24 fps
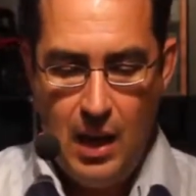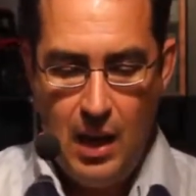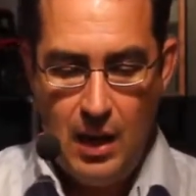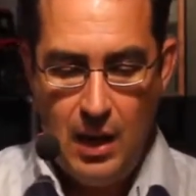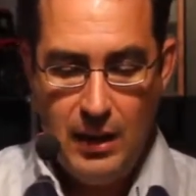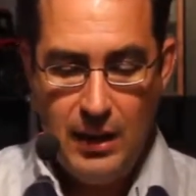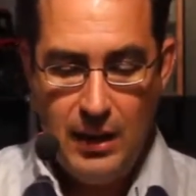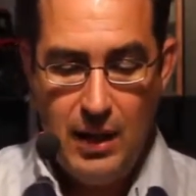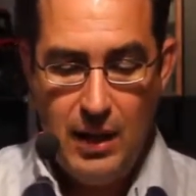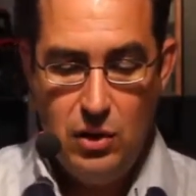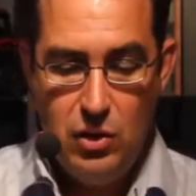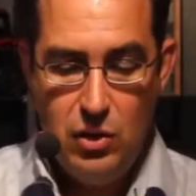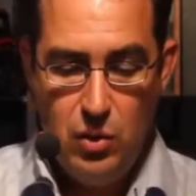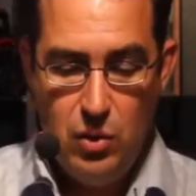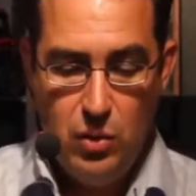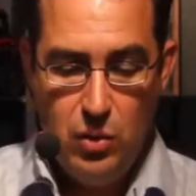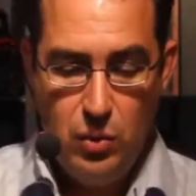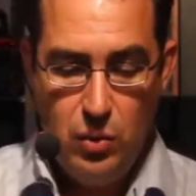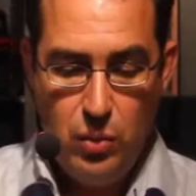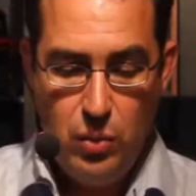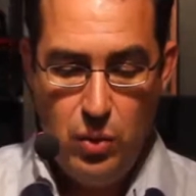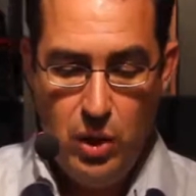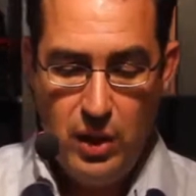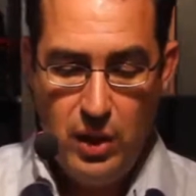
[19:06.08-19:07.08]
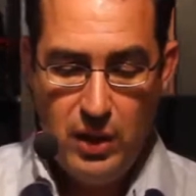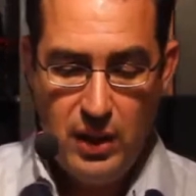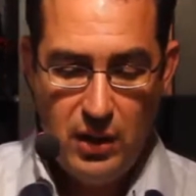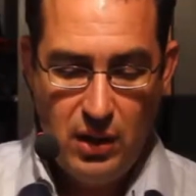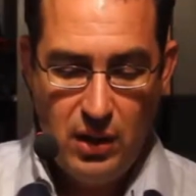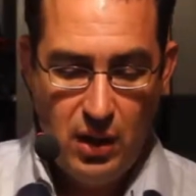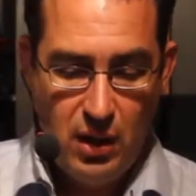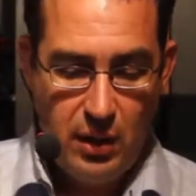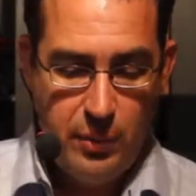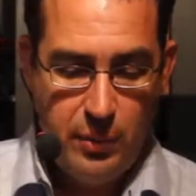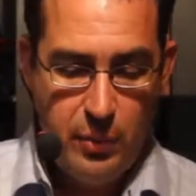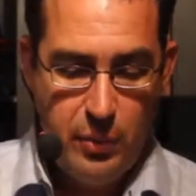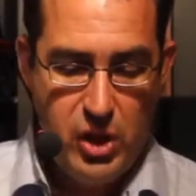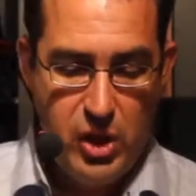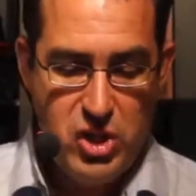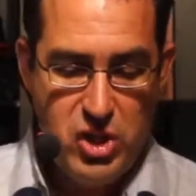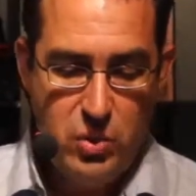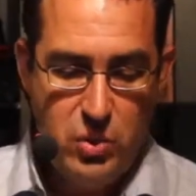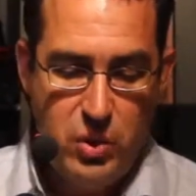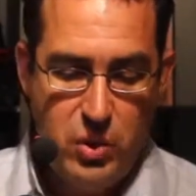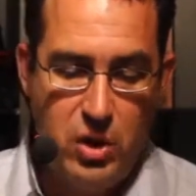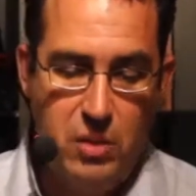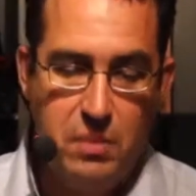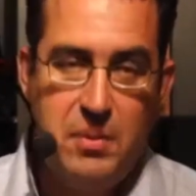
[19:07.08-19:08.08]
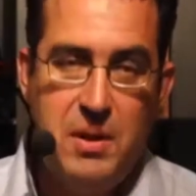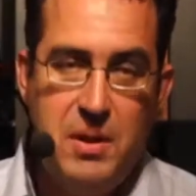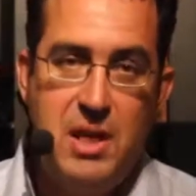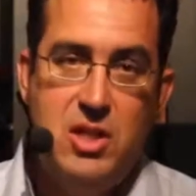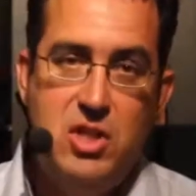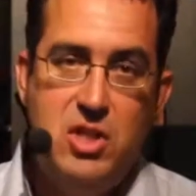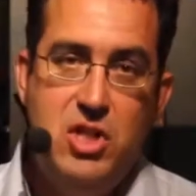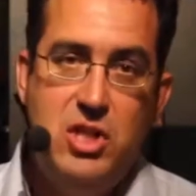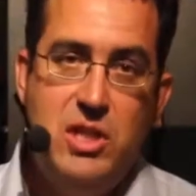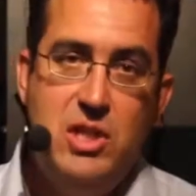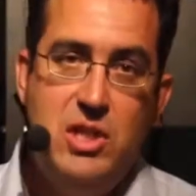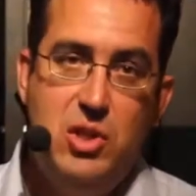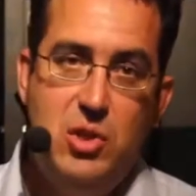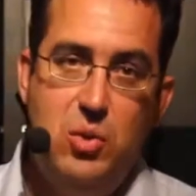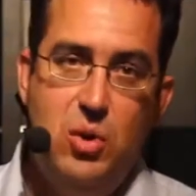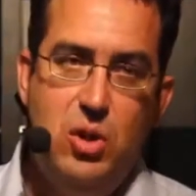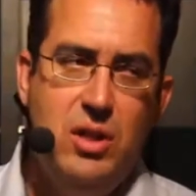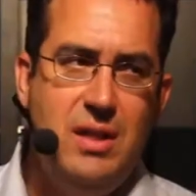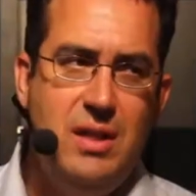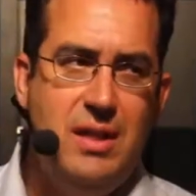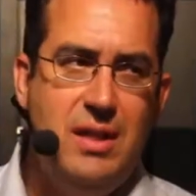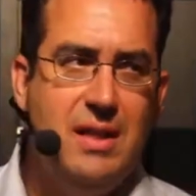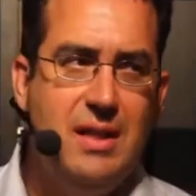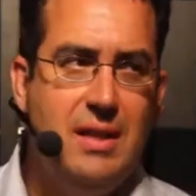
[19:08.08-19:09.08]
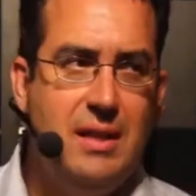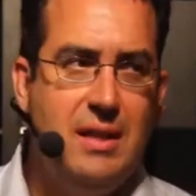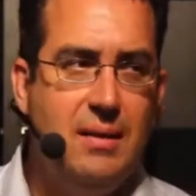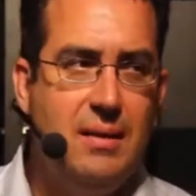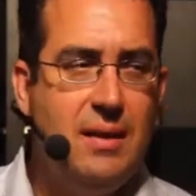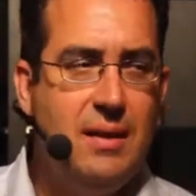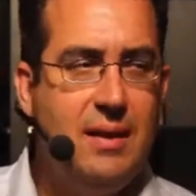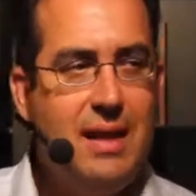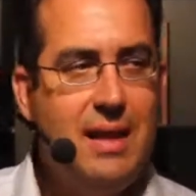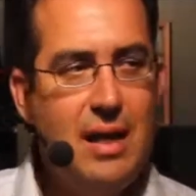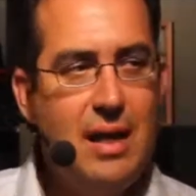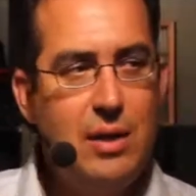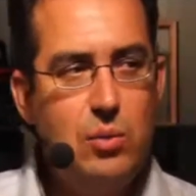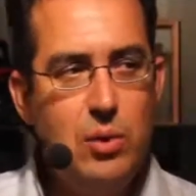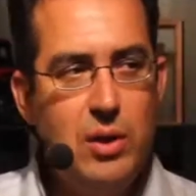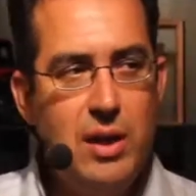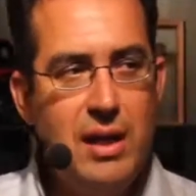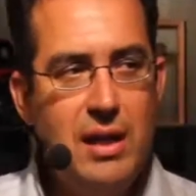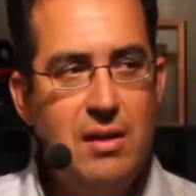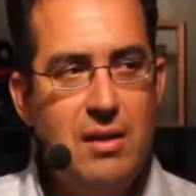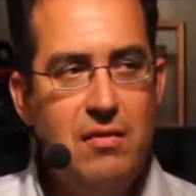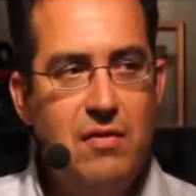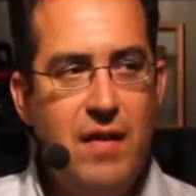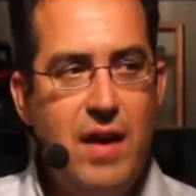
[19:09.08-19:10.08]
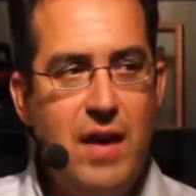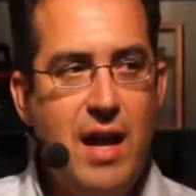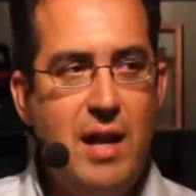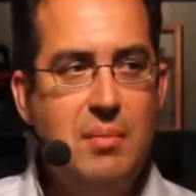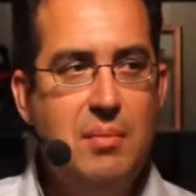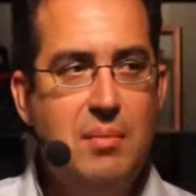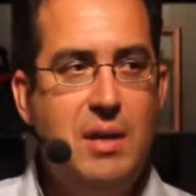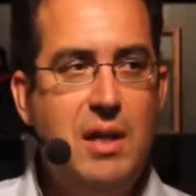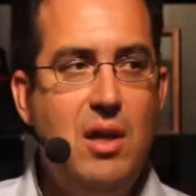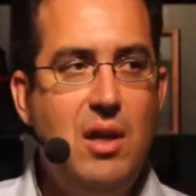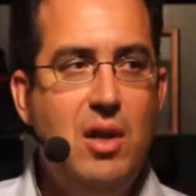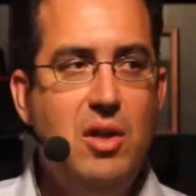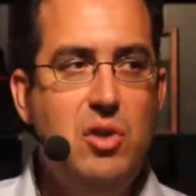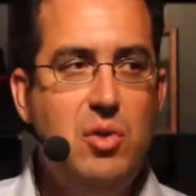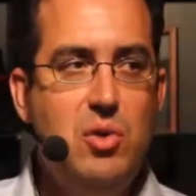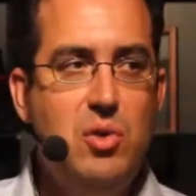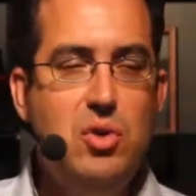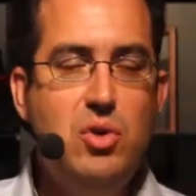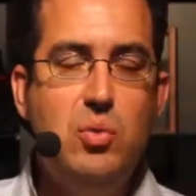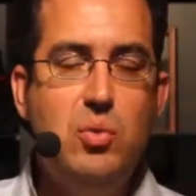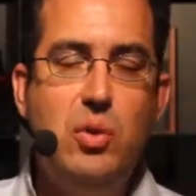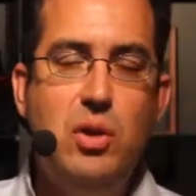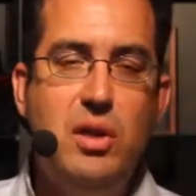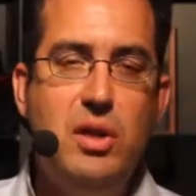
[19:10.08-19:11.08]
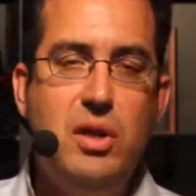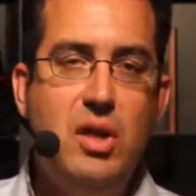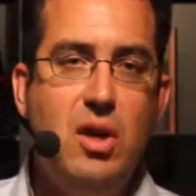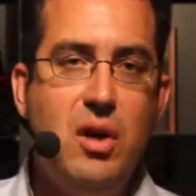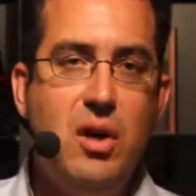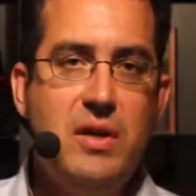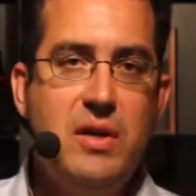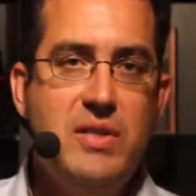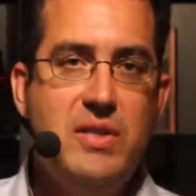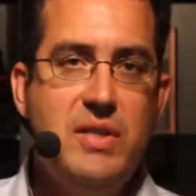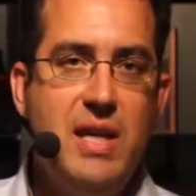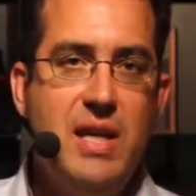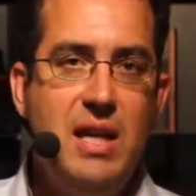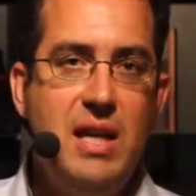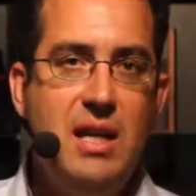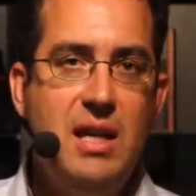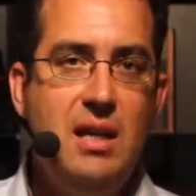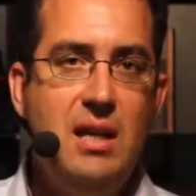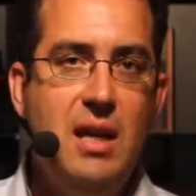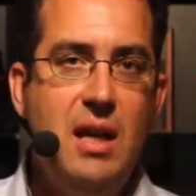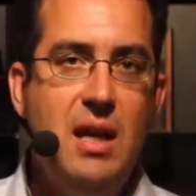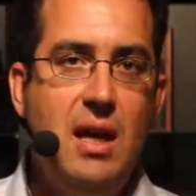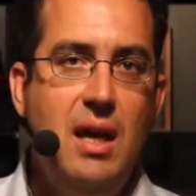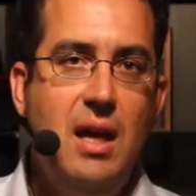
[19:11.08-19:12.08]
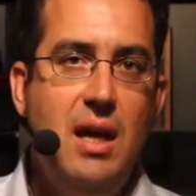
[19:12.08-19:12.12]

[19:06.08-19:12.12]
Can you work in collaboration with a PhD student? That would, in fact, be unusual in our setting.